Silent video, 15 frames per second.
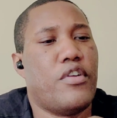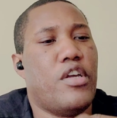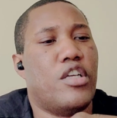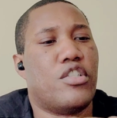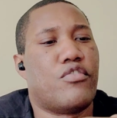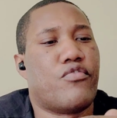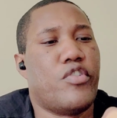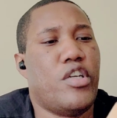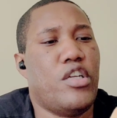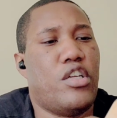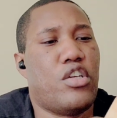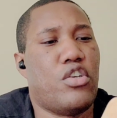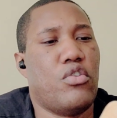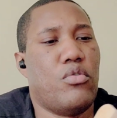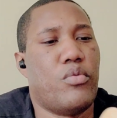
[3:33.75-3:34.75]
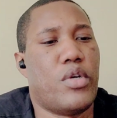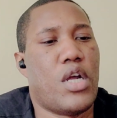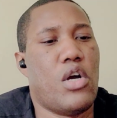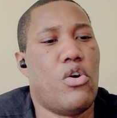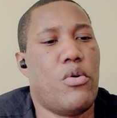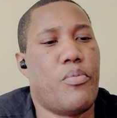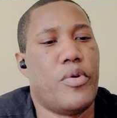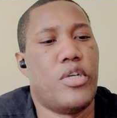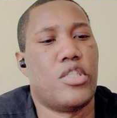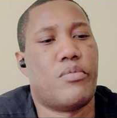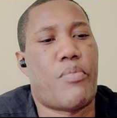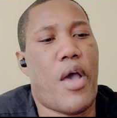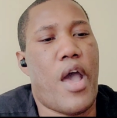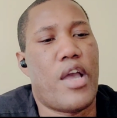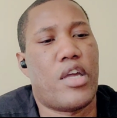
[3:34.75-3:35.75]
It's really cute. When I open this
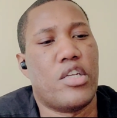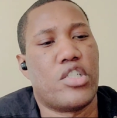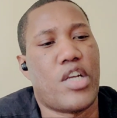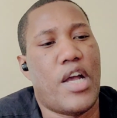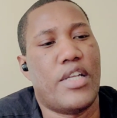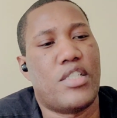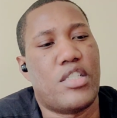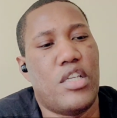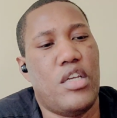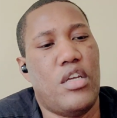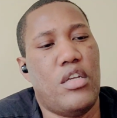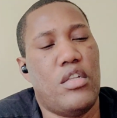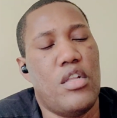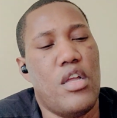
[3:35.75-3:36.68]
package, I seen